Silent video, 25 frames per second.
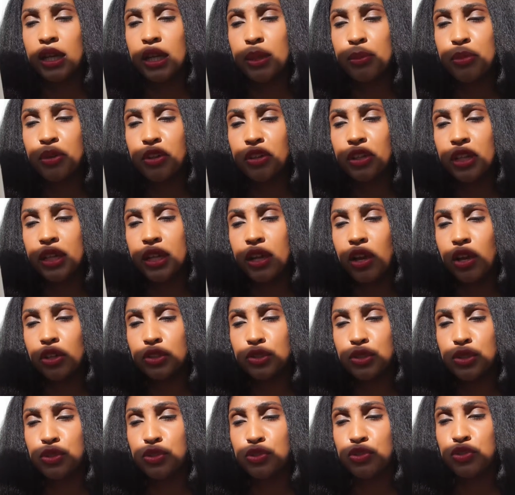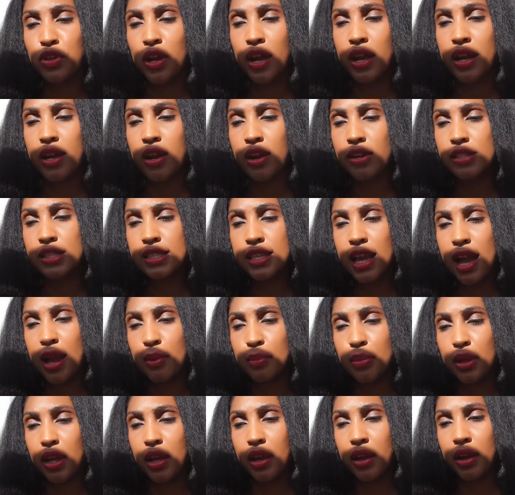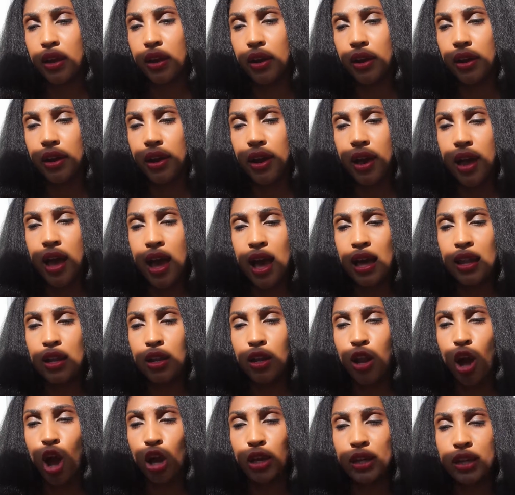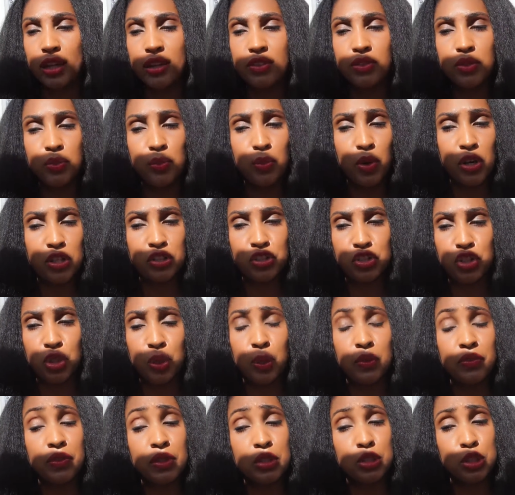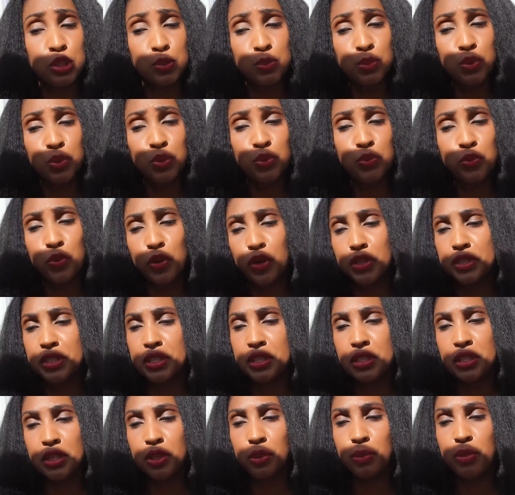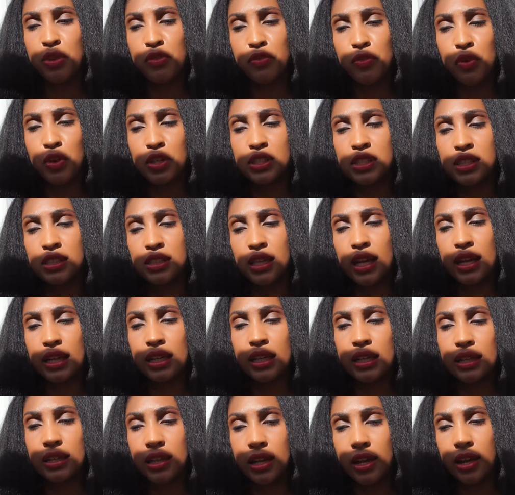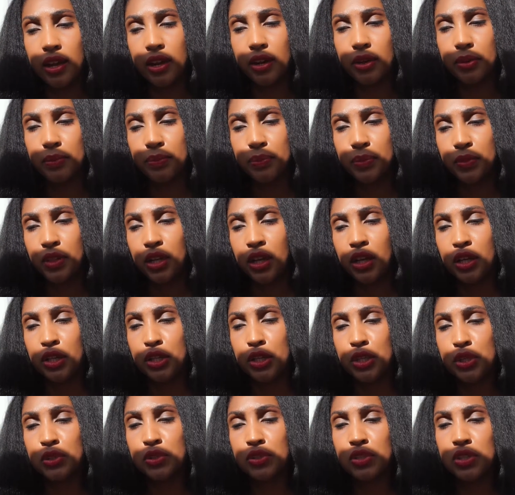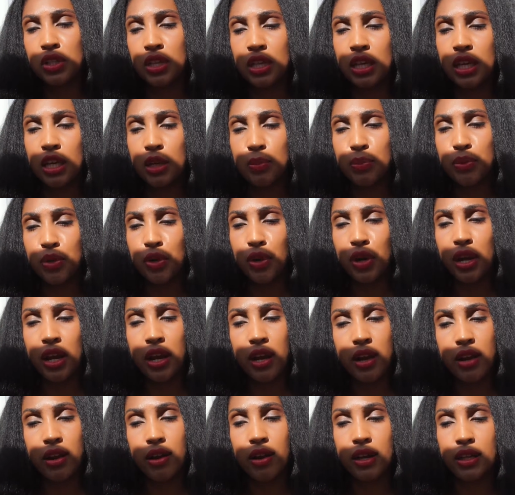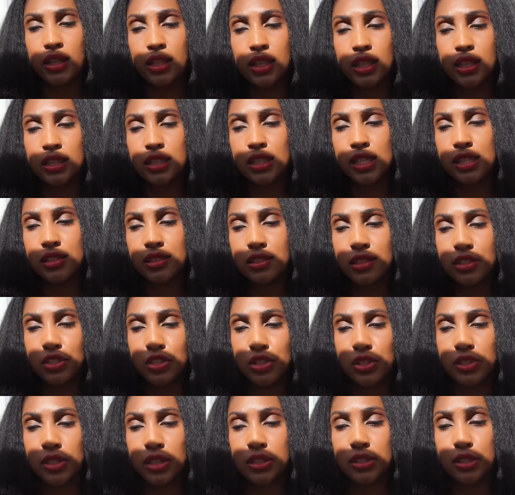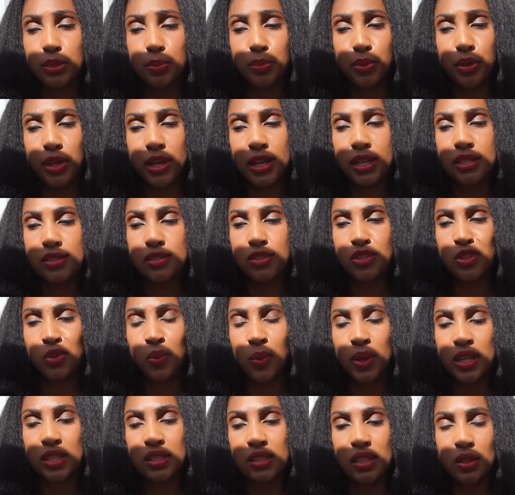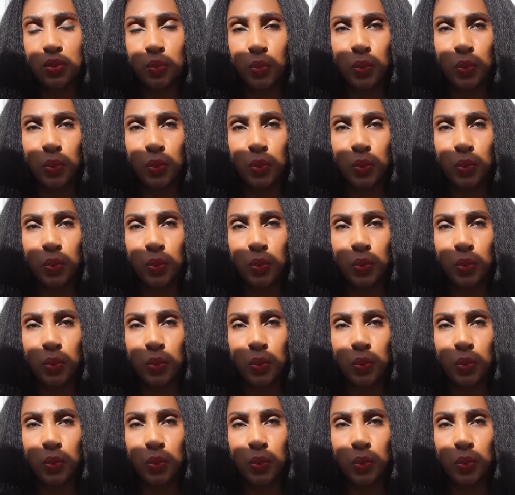liberally onto dry or damp hair and lock in the moisture with the Smooth or Seal before styling hair. Use to keep your hair in good condition under braids, twists, and